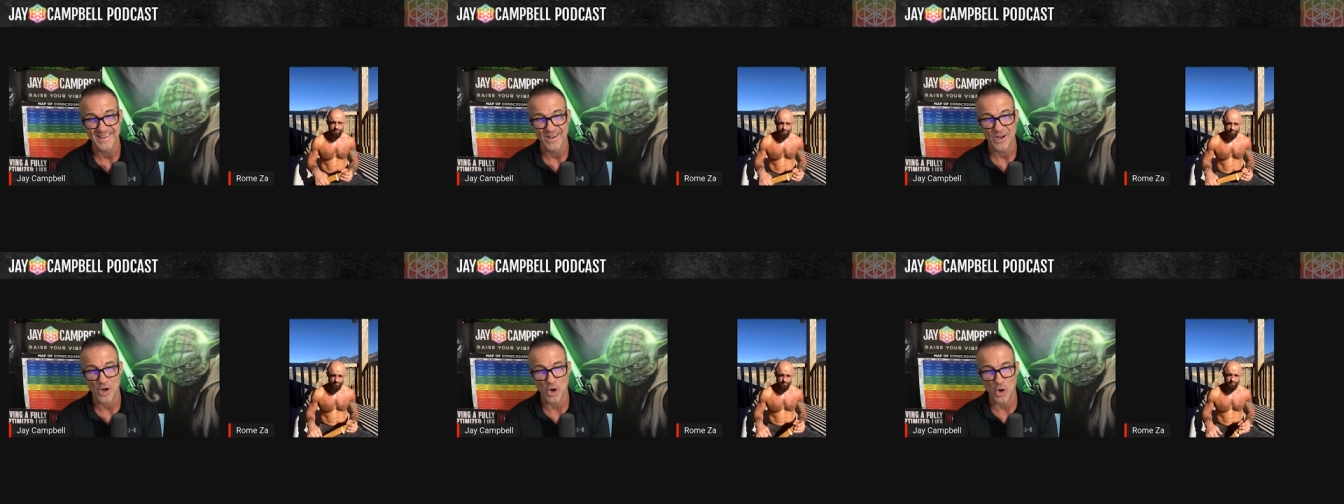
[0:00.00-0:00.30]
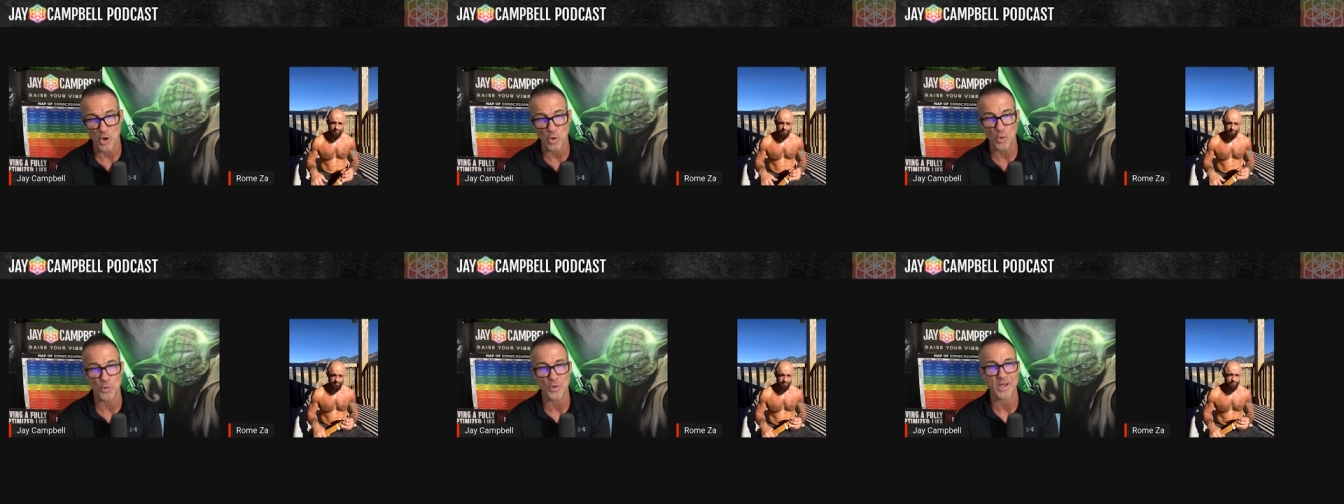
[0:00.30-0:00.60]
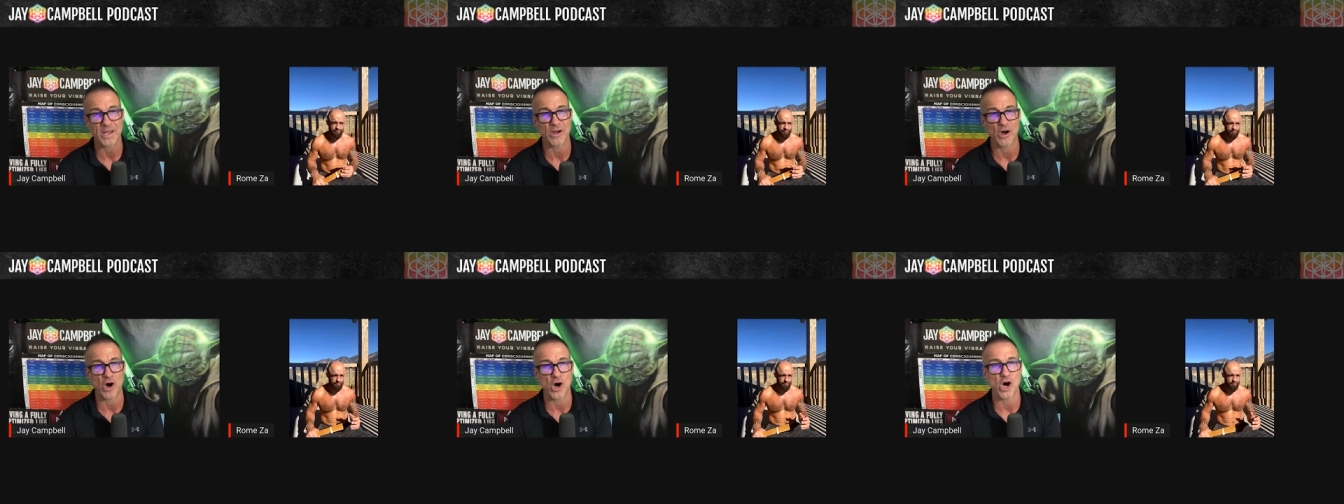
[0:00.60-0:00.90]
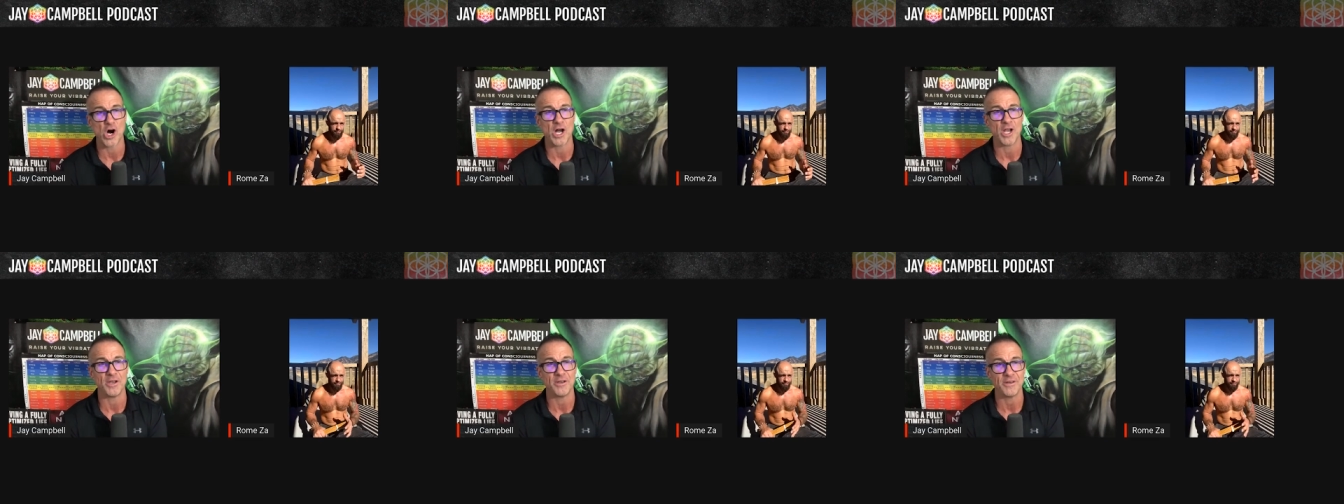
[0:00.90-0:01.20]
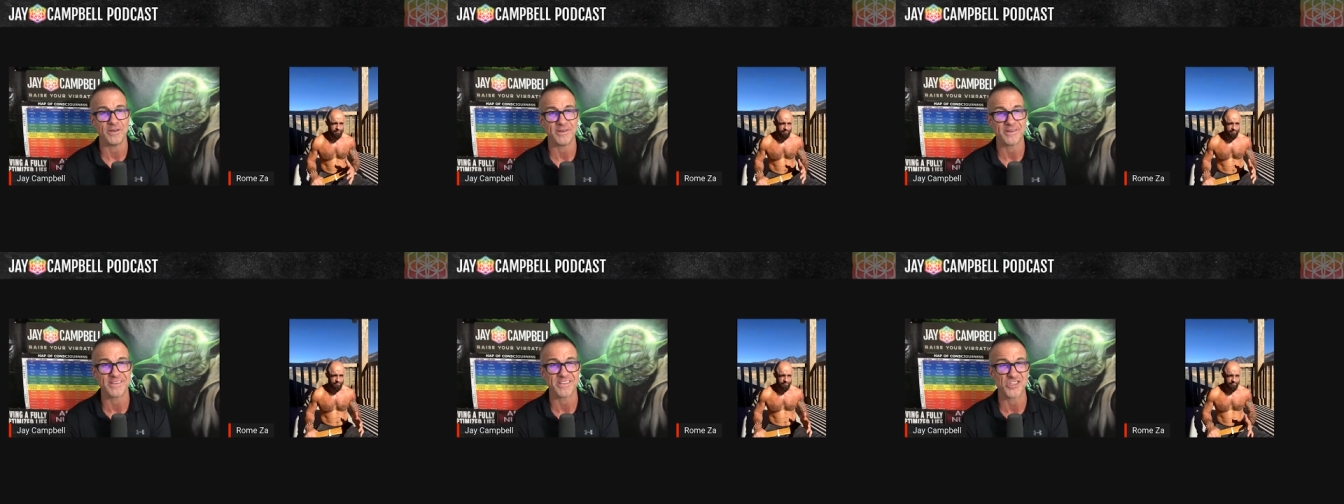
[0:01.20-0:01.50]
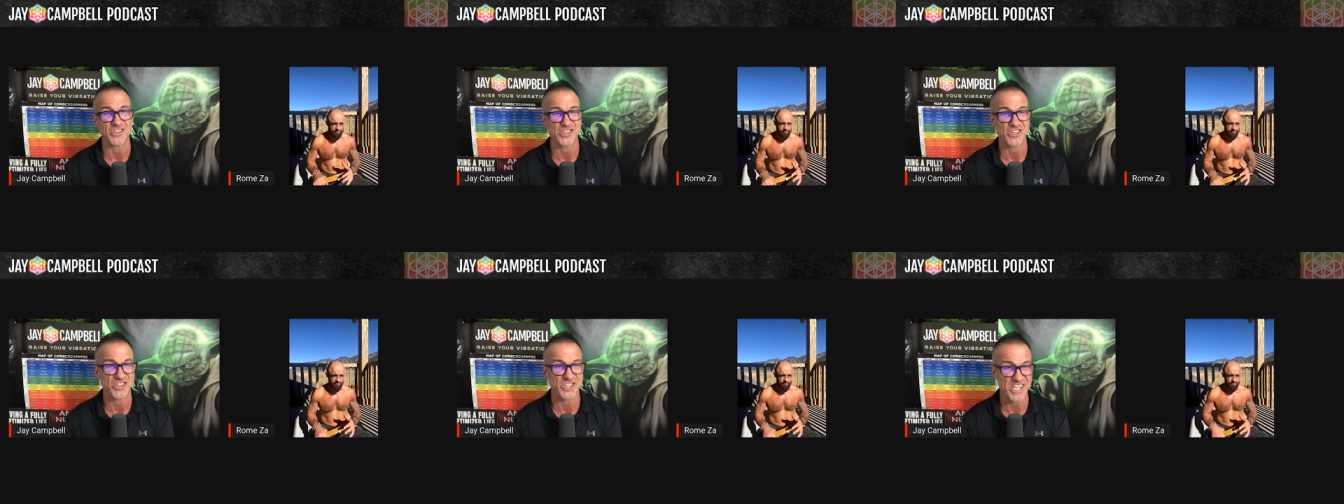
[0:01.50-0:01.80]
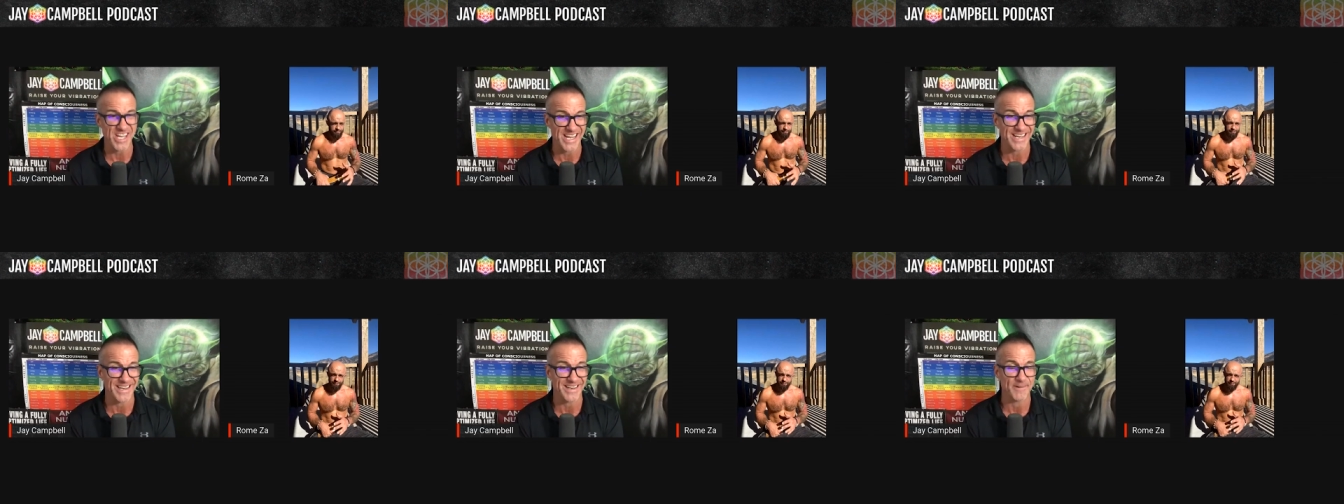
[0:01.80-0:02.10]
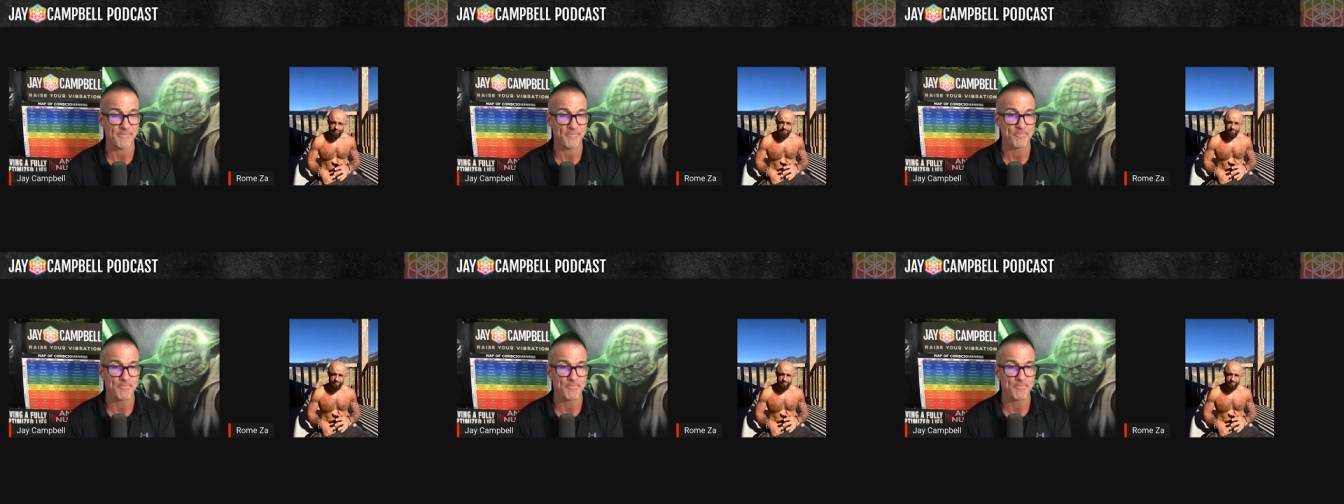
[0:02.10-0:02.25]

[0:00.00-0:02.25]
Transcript: holding on to shit